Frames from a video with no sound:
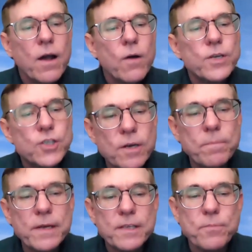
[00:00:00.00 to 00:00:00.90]
We shouldn't
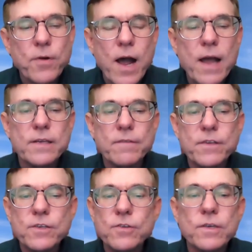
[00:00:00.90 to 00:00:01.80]
be surprised if
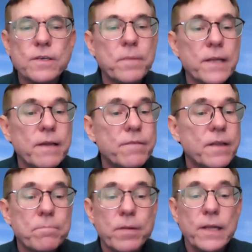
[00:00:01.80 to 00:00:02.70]
students believe
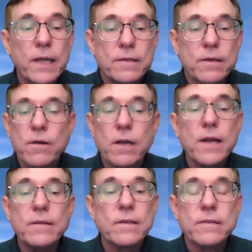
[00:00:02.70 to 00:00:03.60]
that police are
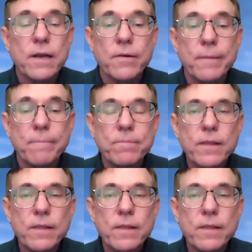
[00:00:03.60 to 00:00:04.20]
unnecessary,